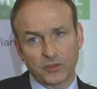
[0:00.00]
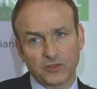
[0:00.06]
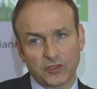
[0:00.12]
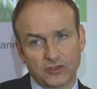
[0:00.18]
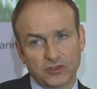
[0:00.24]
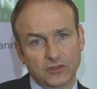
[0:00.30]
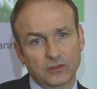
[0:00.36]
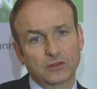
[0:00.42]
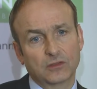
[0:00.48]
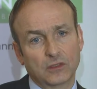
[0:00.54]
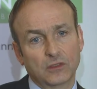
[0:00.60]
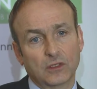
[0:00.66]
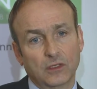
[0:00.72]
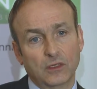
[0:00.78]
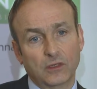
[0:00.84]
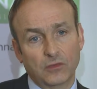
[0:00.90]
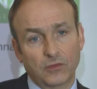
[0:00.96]
position
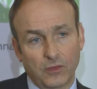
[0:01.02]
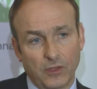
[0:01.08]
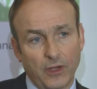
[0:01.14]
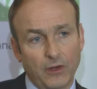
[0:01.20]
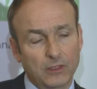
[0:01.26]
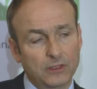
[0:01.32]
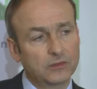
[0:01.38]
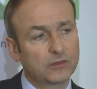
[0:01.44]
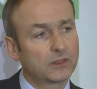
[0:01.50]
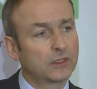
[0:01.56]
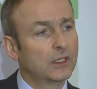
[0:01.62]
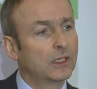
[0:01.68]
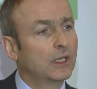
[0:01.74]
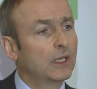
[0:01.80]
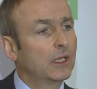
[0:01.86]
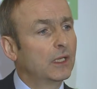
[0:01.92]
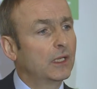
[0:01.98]
for Ireland
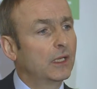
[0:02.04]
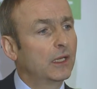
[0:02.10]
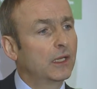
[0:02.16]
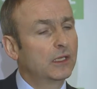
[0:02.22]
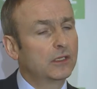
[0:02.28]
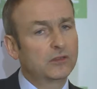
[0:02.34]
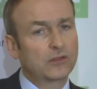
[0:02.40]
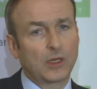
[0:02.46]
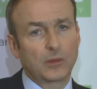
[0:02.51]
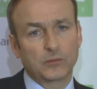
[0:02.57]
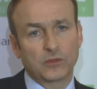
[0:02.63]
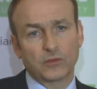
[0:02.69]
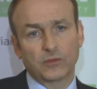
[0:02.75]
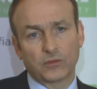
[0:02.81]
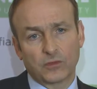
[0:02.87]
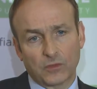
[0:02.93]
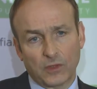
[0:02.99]
in
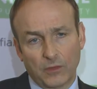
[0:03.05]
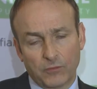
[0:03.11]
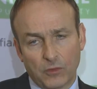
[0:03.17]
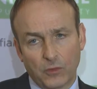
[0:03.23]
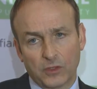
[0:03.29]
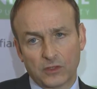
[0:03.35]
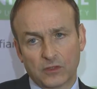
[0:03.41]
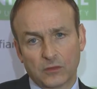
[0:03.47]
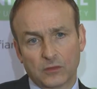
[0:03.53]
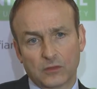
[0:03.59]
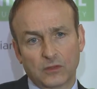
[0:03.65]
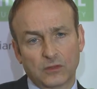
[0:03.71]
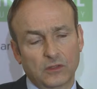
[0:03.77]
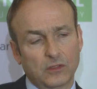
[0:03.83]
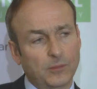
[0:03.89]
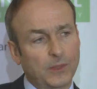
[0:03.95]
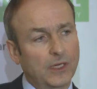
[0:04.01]
terms of going
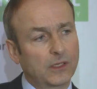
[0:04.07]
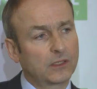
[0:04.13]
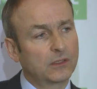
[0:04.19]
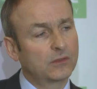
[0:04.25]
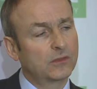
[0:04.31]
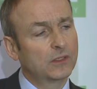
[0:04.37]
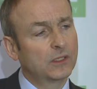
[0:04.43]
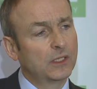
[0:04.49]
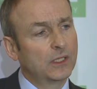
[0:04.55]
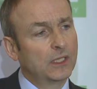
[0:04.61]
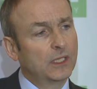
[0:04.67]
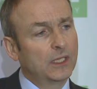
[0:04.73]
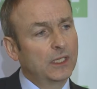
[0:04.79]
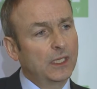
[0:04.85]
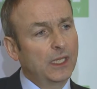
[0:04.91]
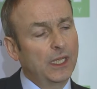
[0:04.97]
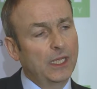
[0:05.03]
to the market.
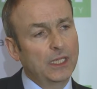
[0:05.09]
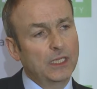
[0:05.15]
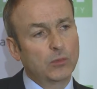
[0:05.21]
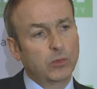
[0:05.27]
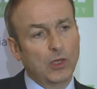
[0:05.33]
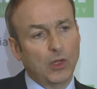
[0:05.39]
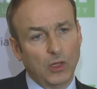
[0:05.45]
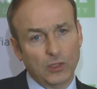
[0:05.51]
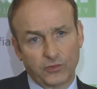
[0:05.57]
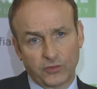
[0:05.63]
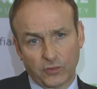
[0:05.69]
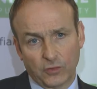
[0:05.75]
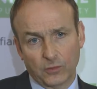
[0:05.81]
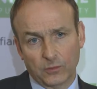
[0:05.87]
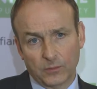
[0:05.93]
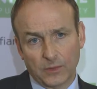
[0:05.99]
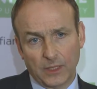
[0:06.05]
It will
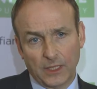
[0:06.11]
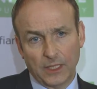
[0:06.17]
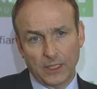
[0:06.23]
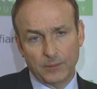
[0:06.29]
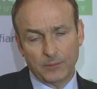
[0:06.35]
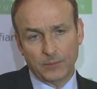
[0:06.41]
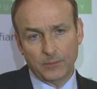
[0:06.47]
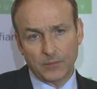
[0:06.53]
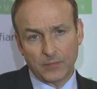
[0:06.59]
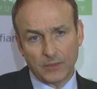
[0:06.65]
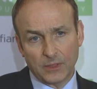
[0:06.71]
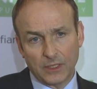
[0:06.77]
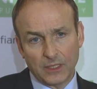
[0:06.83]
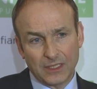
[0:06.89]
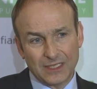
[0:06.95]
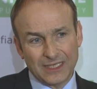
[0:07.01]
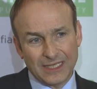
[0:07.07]
also
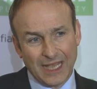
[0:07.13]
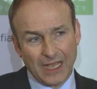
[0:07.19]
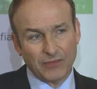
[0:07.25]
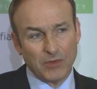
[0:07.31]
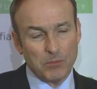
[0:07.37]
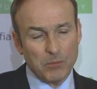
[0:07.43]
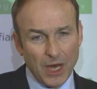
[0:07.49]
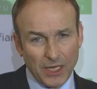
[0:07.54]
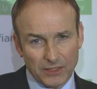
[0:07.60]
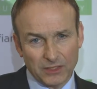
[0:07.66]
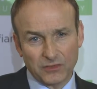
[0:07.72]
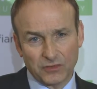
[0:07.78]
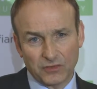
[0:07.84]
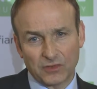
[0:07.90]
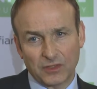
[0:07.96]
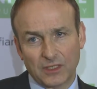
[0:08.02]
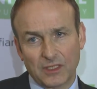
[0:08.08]
have a
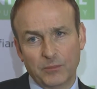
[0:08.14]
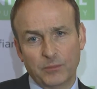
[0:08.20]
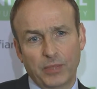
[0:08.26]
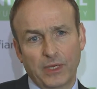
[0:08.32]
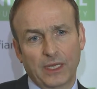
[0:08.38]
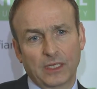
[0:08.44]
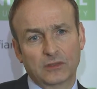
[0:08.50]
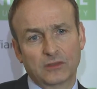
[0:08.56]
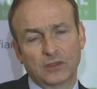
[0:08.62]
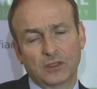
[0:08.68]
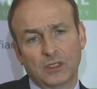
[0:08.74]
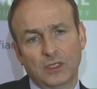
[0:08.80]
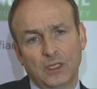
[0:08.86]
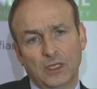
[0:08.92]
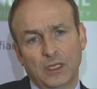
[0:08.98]
modest impact